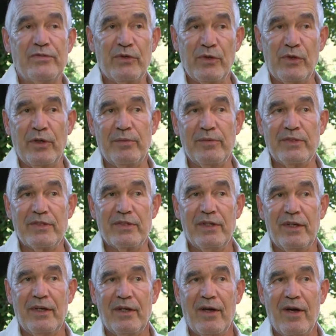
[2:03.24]
forms
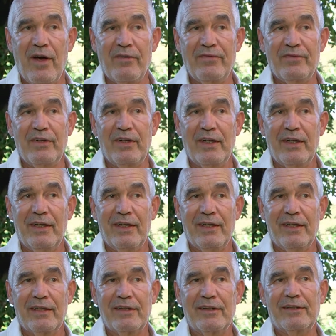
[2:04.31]
of
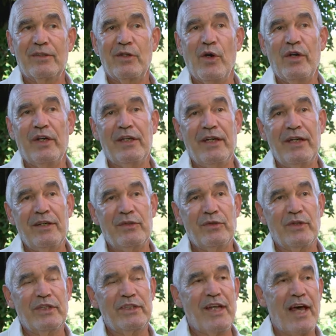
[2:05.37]
going
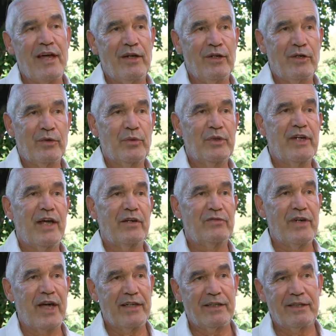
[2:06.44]
into a dialogue without
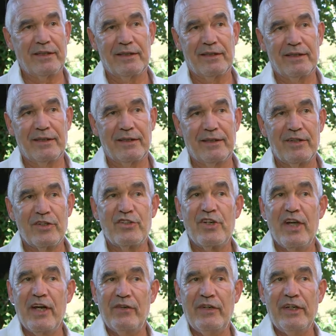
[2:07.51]
fighting.
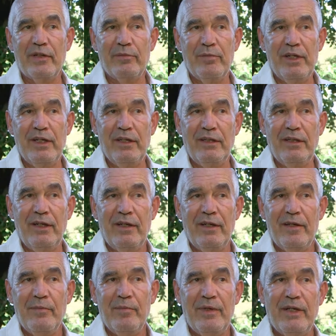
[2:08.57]
Sharing a meal
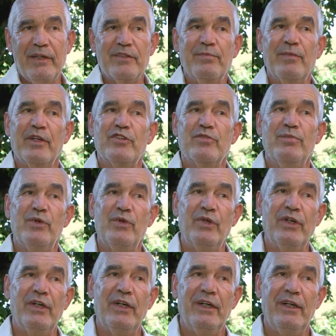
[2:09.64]
means much
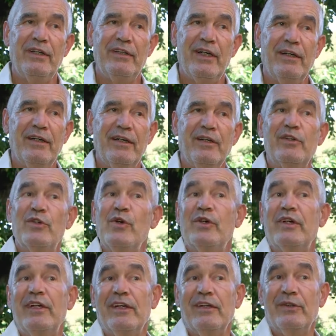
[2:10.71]
more than
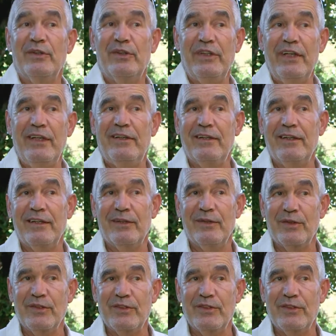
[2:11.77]
cooking or eating